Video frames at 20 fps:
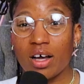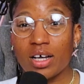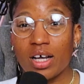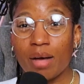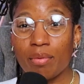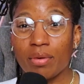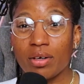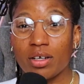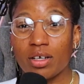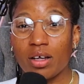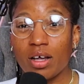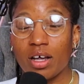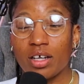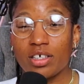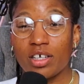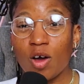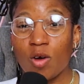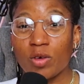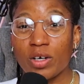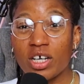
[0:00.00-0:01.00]
couple of
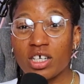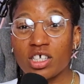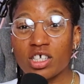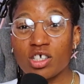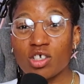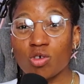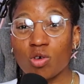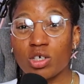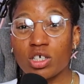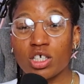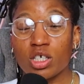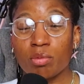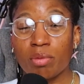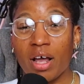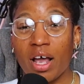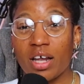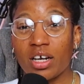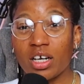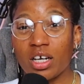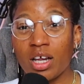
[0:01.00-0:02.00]
donations or just
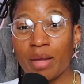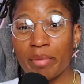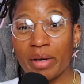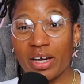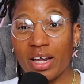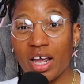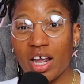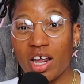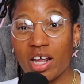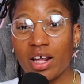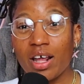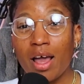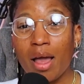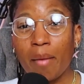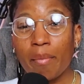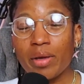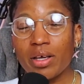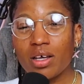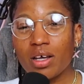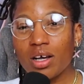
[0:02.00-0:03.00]
buying the lemonade
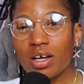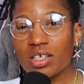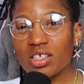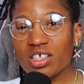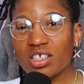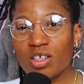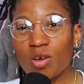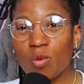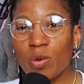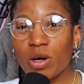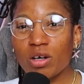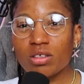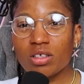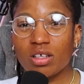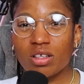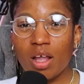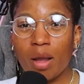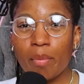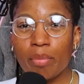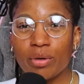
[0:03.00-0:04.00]
because of the work
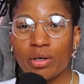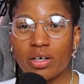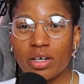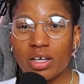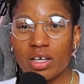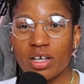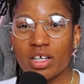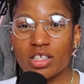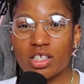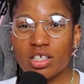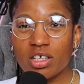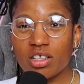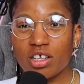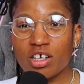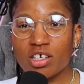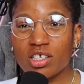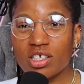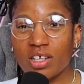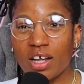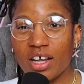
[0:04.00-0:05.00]
that they put into
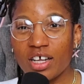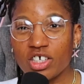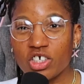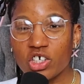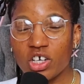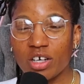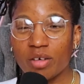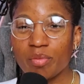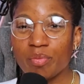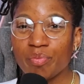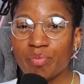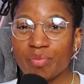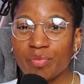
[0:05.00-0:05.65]
their staging.